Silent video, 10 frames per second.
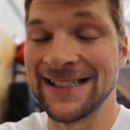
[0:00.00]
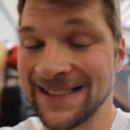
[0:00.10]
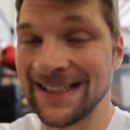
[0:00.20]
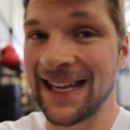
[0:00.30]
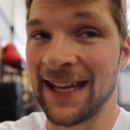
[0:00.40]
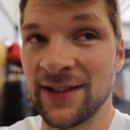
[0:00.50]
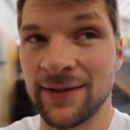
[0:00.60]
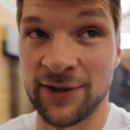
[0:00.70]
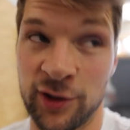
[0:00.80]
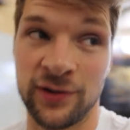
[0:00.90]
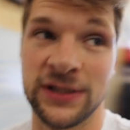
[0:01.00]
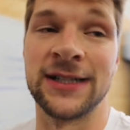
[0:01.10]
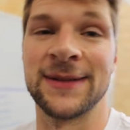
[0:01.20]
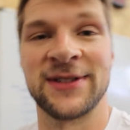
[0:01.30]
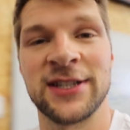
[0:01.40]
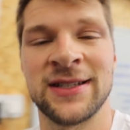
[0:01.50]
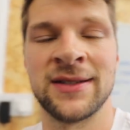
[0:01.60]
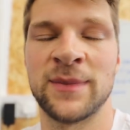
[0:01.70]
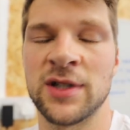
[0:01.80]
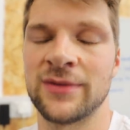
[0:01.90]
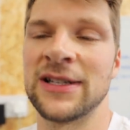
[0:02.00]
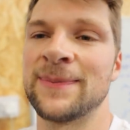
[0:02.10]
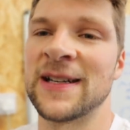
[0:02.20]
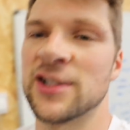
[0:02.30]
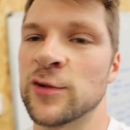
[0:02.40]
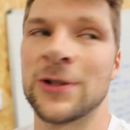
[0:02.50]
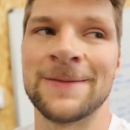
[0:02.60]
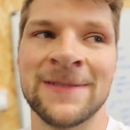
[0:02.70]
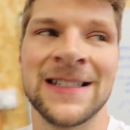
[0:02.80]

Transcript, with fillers: Doesn't get two times body weight back squat,